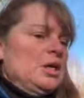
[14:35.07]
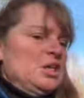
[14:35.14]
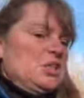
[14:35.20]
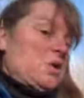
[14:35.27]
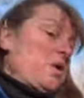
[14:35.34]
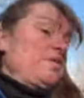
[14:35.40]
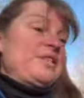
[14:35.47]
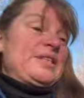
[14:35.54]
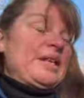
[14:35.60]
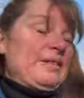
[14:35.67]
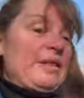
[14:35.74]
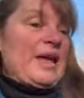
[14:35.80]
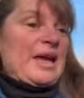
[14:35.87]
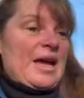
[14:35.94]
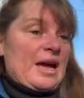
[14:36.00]
So obviously
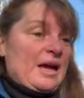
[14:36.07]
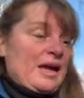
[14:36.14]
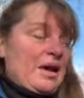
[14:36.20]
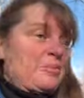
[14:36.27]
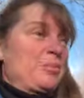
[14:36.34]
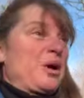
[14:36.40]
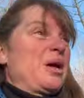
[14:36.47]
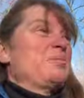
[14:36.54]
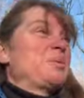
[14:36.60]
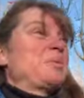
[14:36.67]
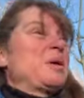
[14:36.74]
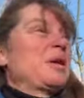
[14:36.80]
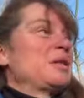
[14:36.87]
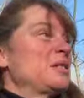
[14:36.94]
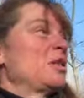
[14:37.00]
they can't get bred, but
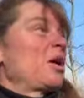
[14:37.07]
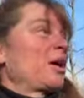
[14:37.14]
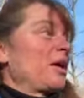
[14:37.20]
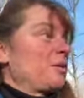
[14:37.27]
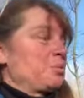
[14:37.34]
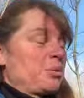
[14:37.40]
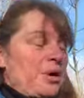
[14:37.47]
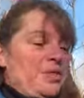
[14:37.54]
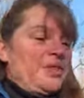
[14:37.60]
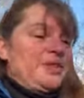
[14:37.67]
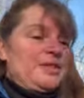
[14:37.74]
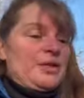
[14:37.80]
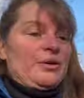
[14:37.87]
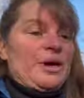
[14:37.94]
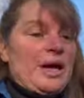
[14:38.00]
Peanut's not getting bred this
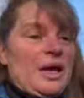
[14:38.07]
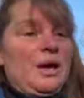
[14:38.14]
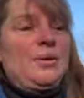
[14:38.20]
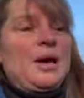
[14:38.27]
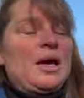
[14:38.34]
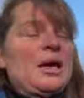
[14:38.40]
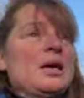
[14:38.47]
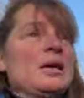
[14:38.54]
year anyway.